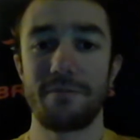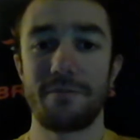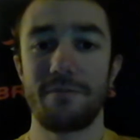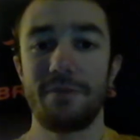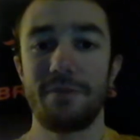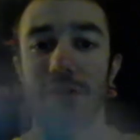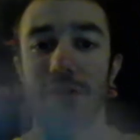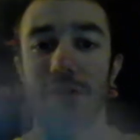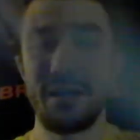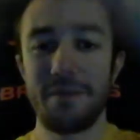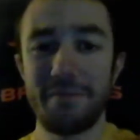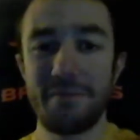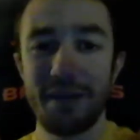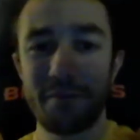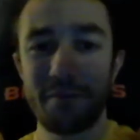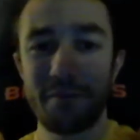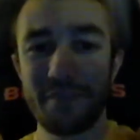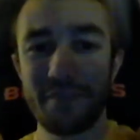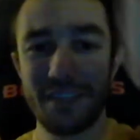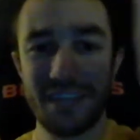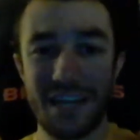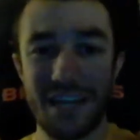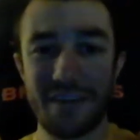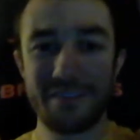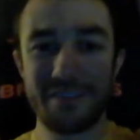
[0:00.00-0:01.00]
Hit me up in
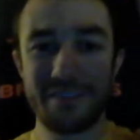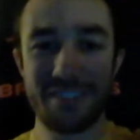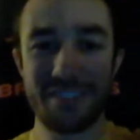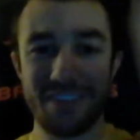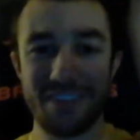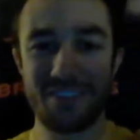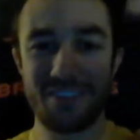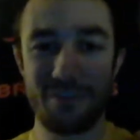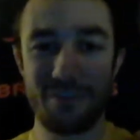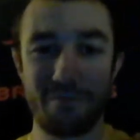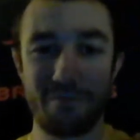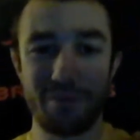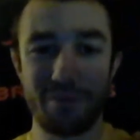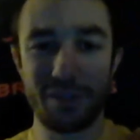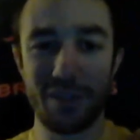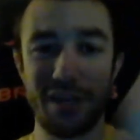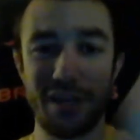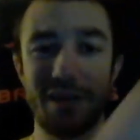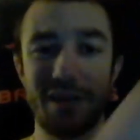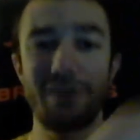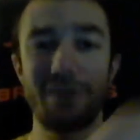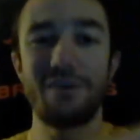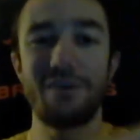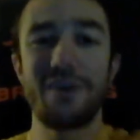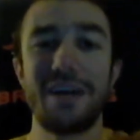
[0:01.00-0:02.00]
the comment section
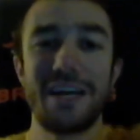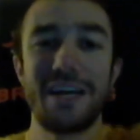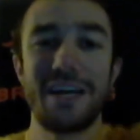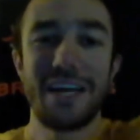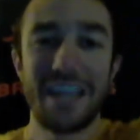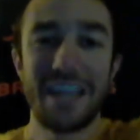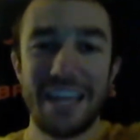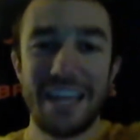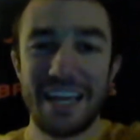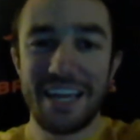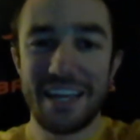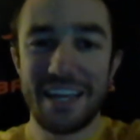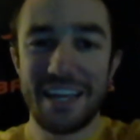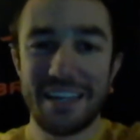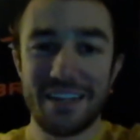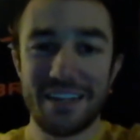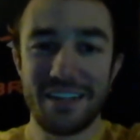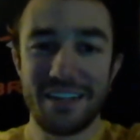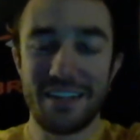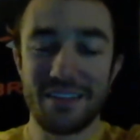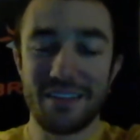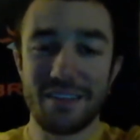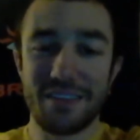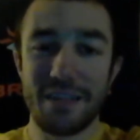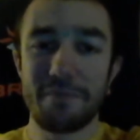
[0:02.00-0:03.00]
below and
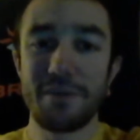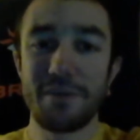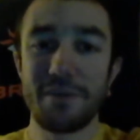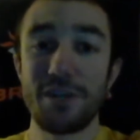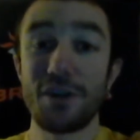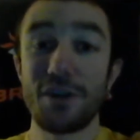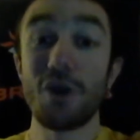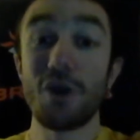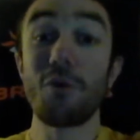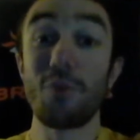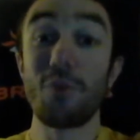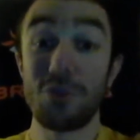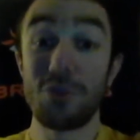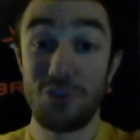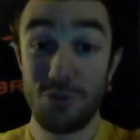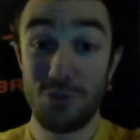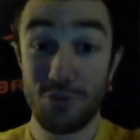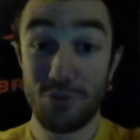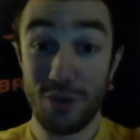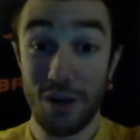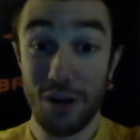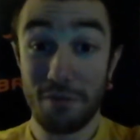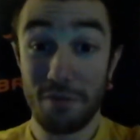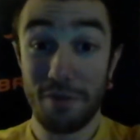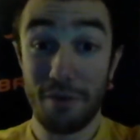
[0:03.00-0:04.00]
let me know what you
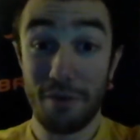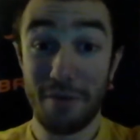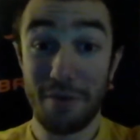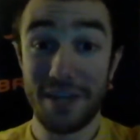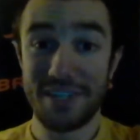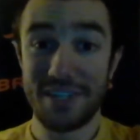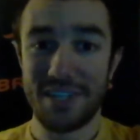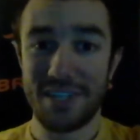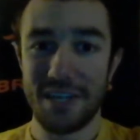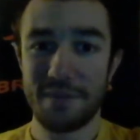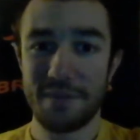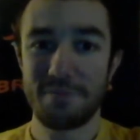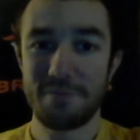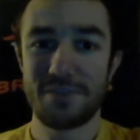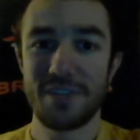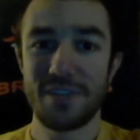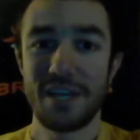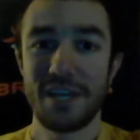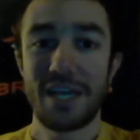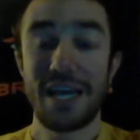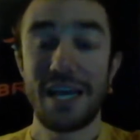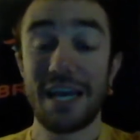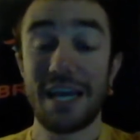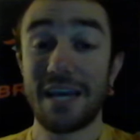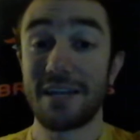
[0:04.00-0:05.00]
thought about my tips
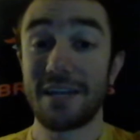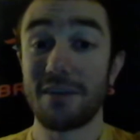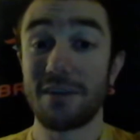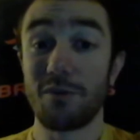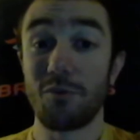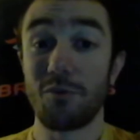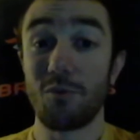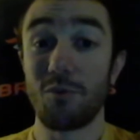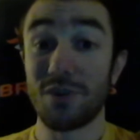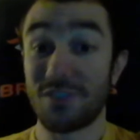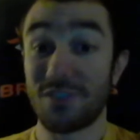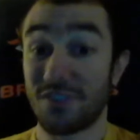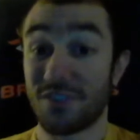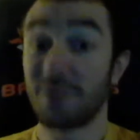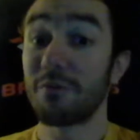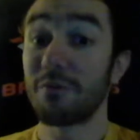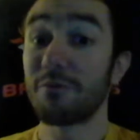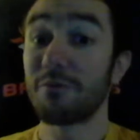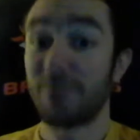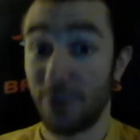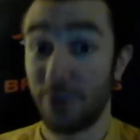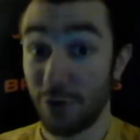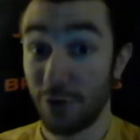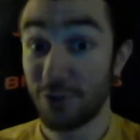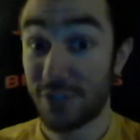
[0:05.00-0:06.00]
and what some
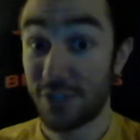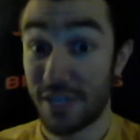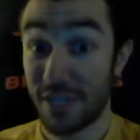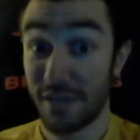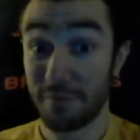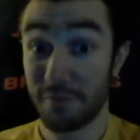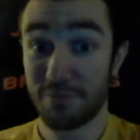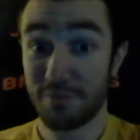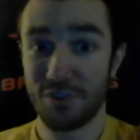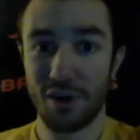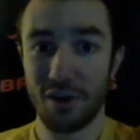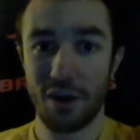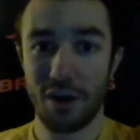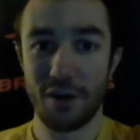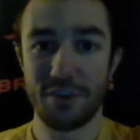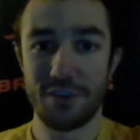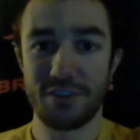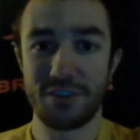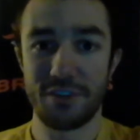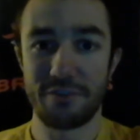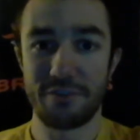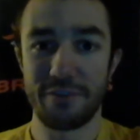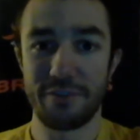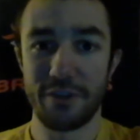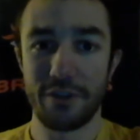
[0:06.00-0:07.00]
of your tips are
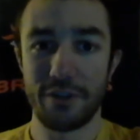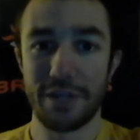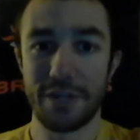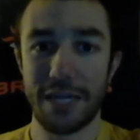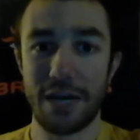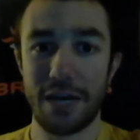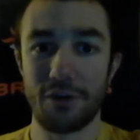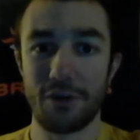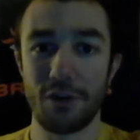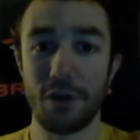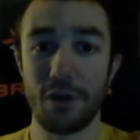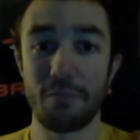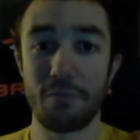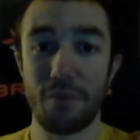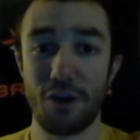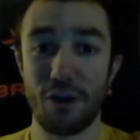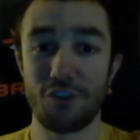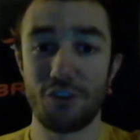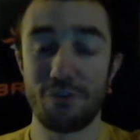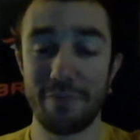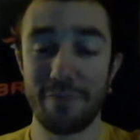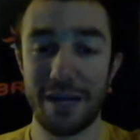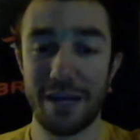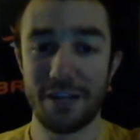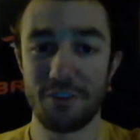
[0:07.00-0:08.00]
to filling out a
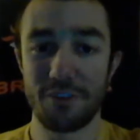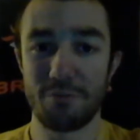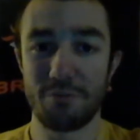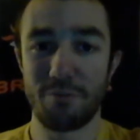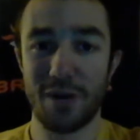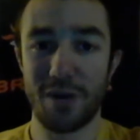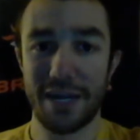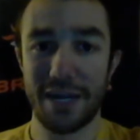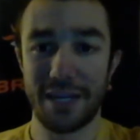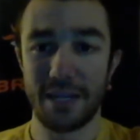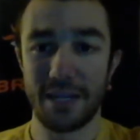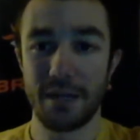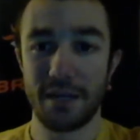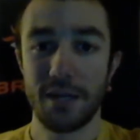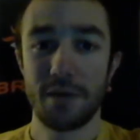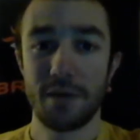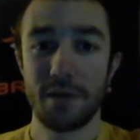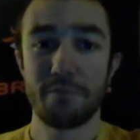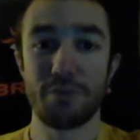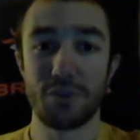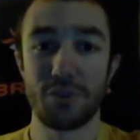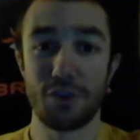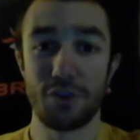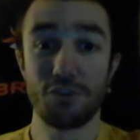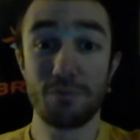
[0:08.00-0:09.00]
March Madness bracket.
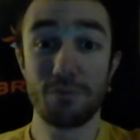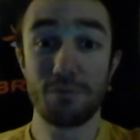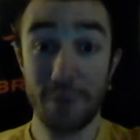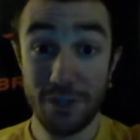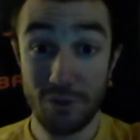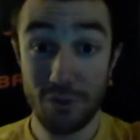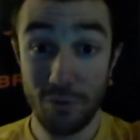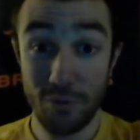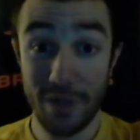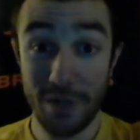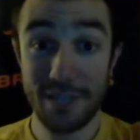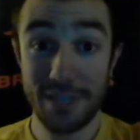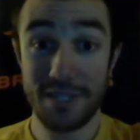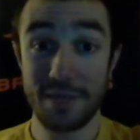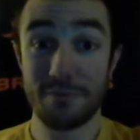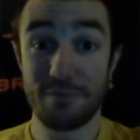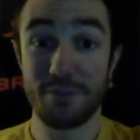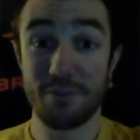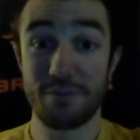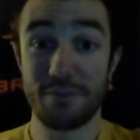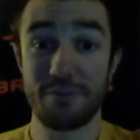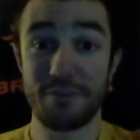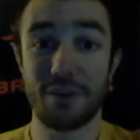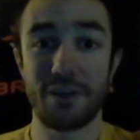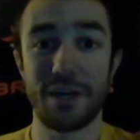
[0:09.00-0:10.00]
But those are my 20 tips
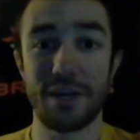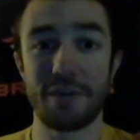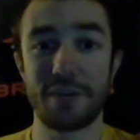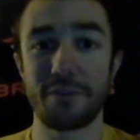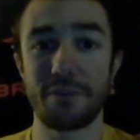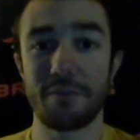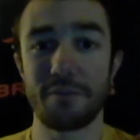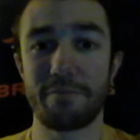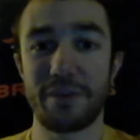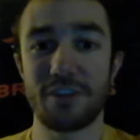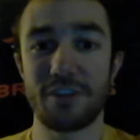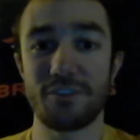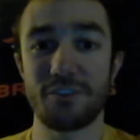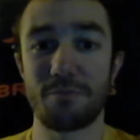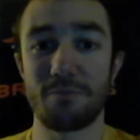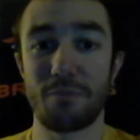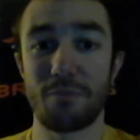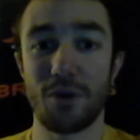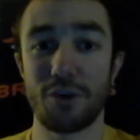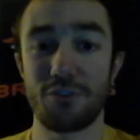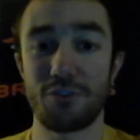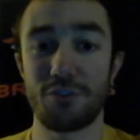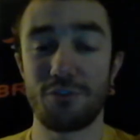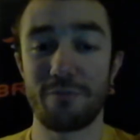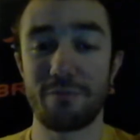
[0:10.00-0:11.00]
to filling out the best
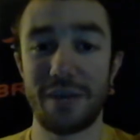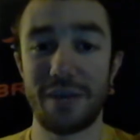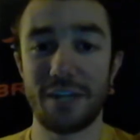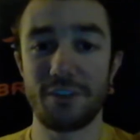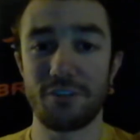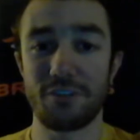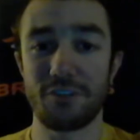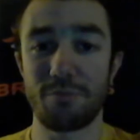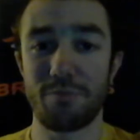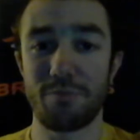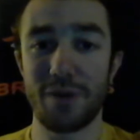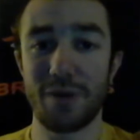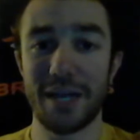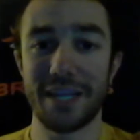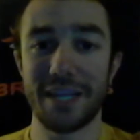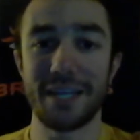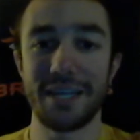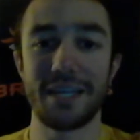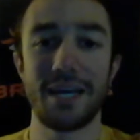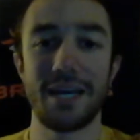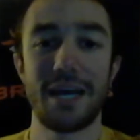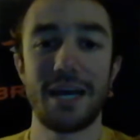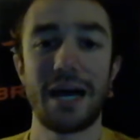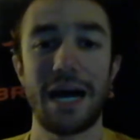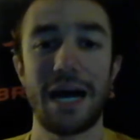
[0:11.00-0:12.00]
March Madness
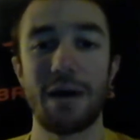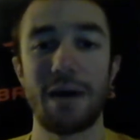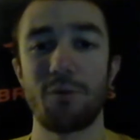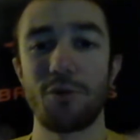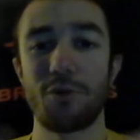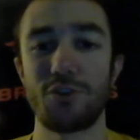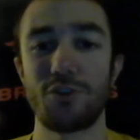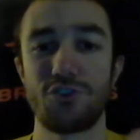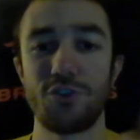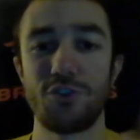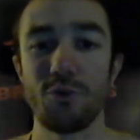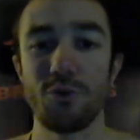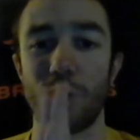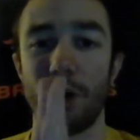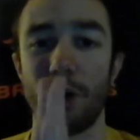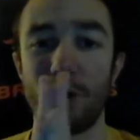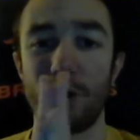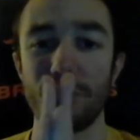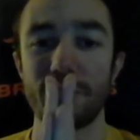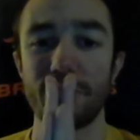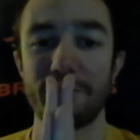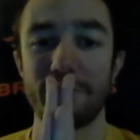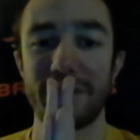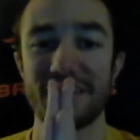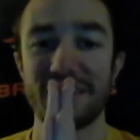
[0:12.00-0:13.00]
bracket. I wish you all
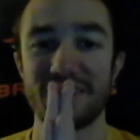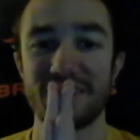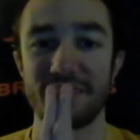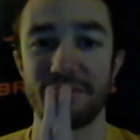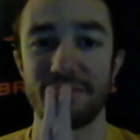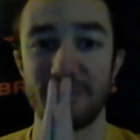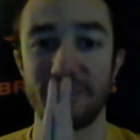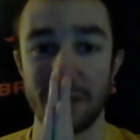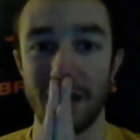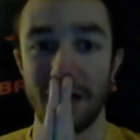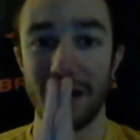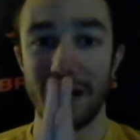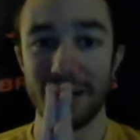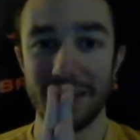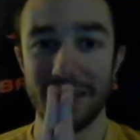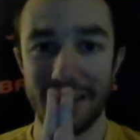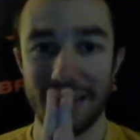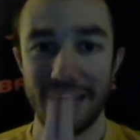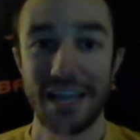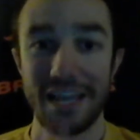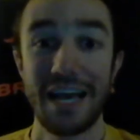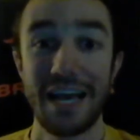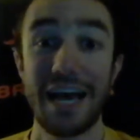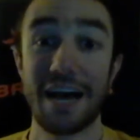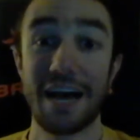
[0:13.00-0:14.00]
the best of luck
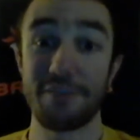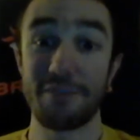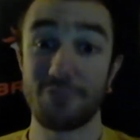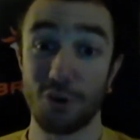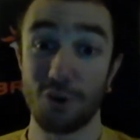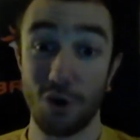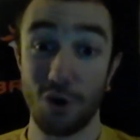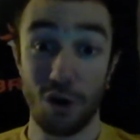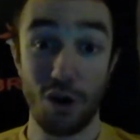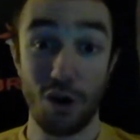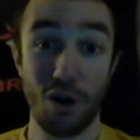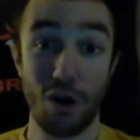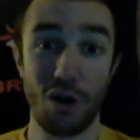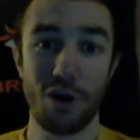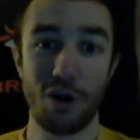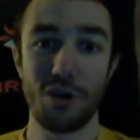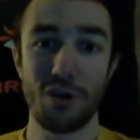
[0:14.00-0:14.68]
after all